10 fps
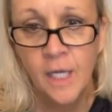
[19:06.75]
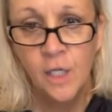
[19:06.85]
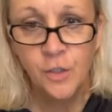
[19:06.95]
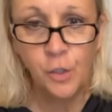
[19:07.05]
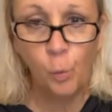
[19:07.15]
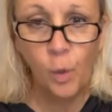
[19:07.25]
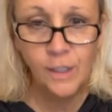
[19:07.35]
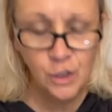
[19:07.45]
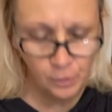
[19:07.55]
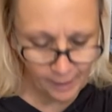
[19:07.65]
So
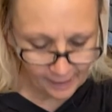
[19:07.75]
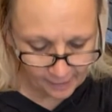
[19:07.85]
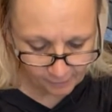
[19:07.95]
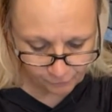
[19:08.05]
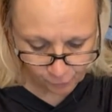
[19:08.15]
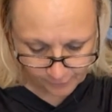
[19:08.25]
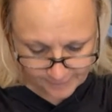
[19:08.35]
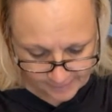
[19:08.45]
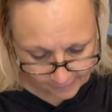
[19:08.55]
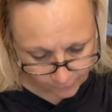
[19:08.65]
once you have your
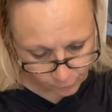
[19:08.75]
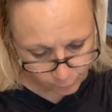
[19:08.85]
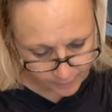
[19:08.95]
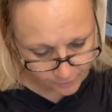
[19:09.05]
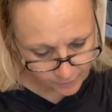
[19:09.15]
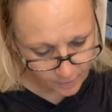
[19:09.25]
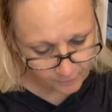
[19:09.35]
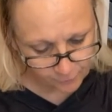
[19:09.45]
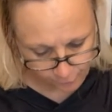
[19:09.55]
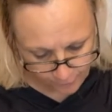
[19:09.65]
entire wreath
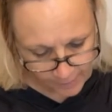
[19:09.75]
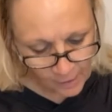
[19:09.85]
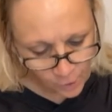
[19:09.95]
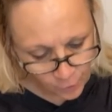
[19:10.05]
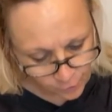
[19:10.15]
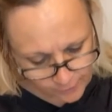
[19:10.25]
covered, you're